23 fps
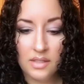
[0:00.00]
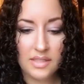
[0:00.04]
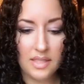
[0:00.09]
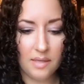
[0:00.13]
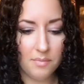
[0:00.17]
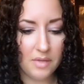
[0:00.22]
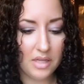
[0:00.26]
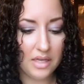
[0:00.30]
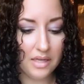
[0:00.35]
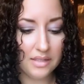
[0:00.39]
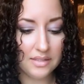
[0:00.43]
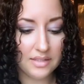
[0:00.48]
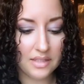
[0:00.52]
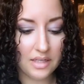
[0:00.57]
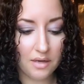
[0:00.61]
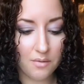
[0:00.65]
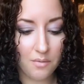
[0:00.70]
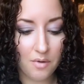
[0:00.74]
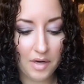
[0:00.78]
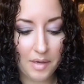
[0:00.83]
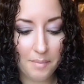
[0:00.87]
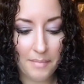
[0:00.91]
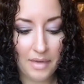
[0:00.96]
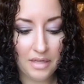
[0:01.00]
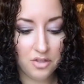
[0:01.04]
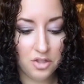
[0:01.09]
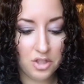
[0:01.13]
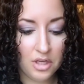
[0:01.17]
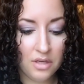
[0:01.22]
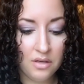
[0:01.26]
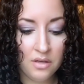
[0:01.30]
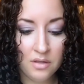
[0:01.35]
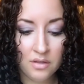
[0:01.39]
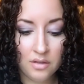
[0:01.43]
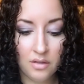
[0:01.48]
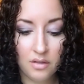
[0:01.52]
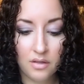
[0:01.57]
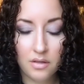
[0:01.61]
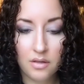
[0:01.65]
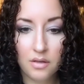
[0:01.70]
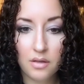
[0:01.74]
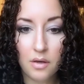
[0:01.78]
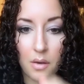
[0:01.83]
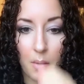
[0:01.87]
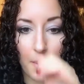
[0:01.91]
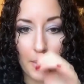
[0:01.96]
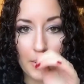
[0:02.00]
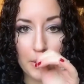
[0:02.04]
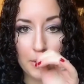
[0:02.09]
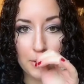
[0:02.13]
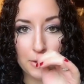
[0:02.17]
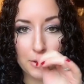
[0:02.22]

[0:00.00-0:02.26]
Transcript: Something else that I want to mention, when you